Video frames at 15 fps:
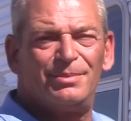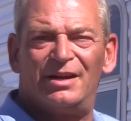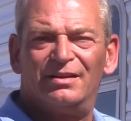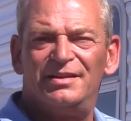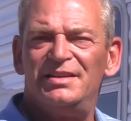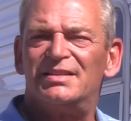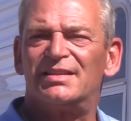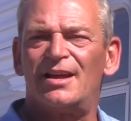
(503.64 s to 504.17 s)
up
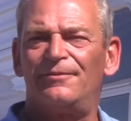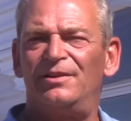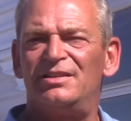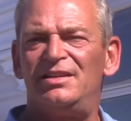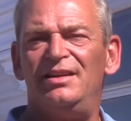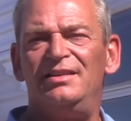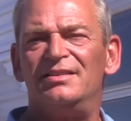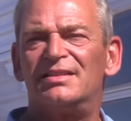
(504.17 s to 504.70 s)
at least
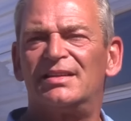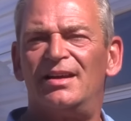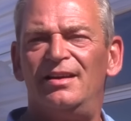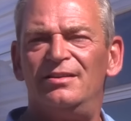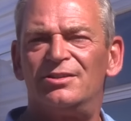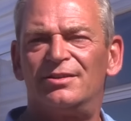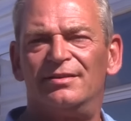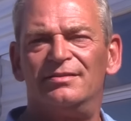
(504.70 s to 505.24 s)
seventeen
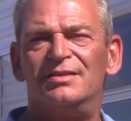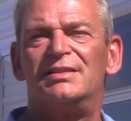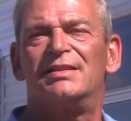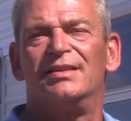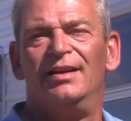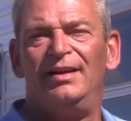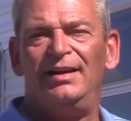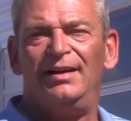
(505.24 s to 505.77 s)

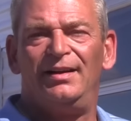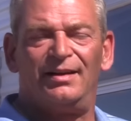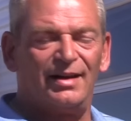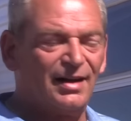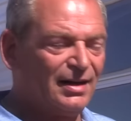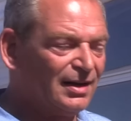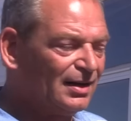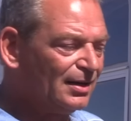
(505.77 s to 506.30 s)
stations.
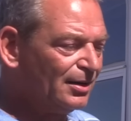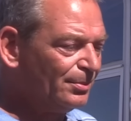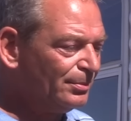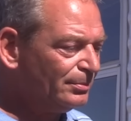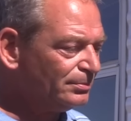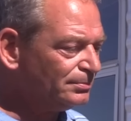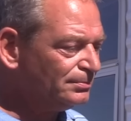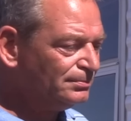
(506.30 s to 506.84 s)

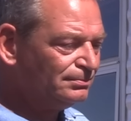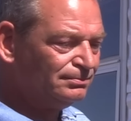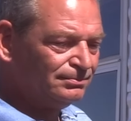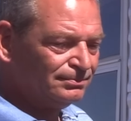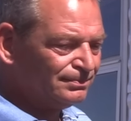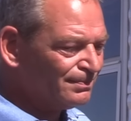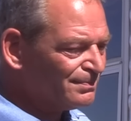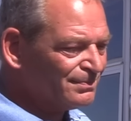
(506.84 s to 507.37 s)
Um,
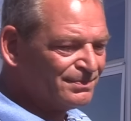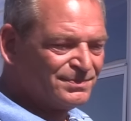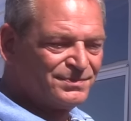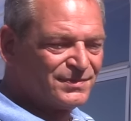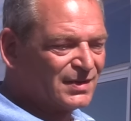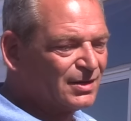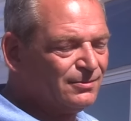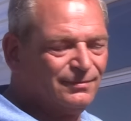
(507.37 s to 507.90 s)

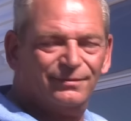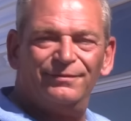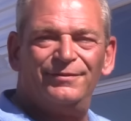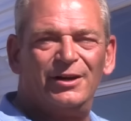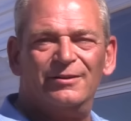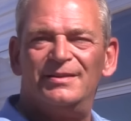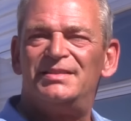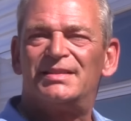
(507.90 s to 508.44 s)

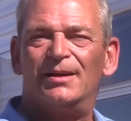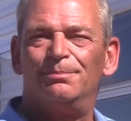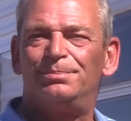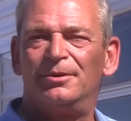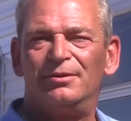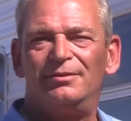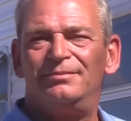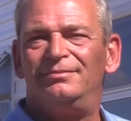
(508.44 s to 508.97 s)
very
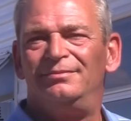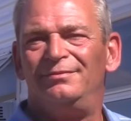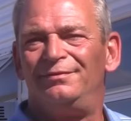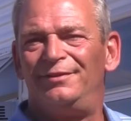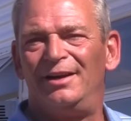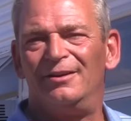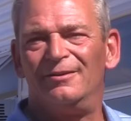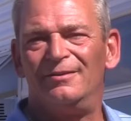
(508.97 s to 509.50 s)
simple,
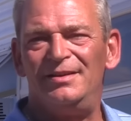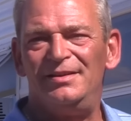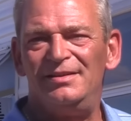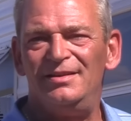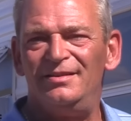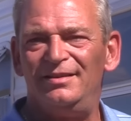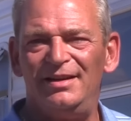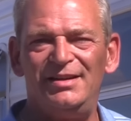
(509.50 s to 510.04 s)
very
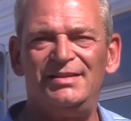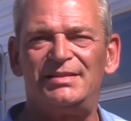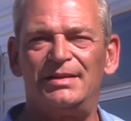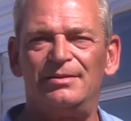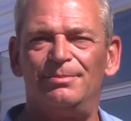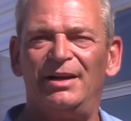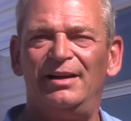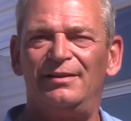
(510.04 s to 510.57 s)

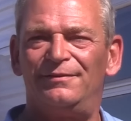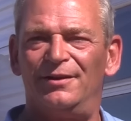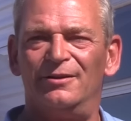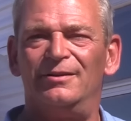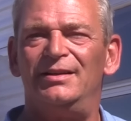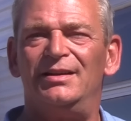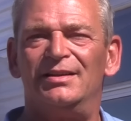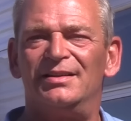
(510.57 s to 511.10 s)
easy to make,
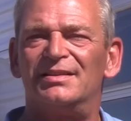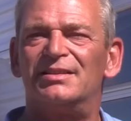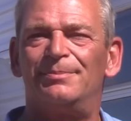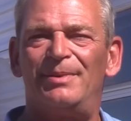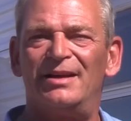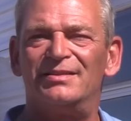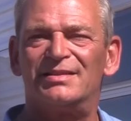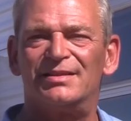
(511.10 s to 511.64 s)
very
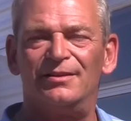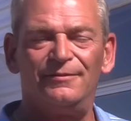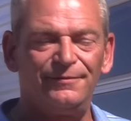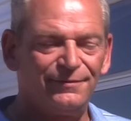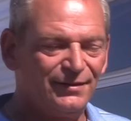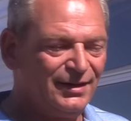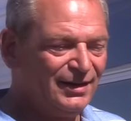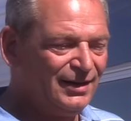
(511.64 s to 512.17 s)

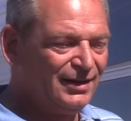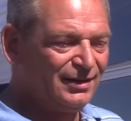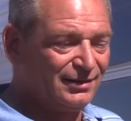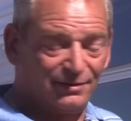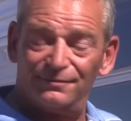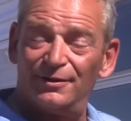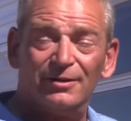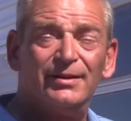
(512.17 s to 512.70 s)
inexpensive,
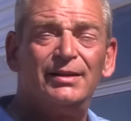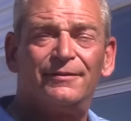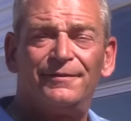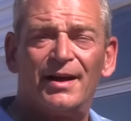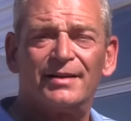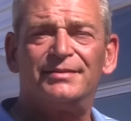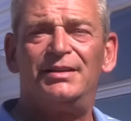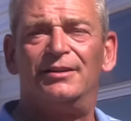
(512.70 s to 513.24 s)
and very
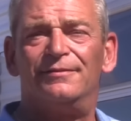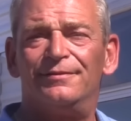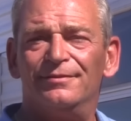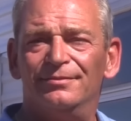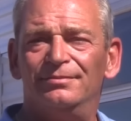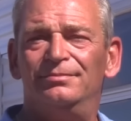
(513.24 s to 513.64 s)
effective.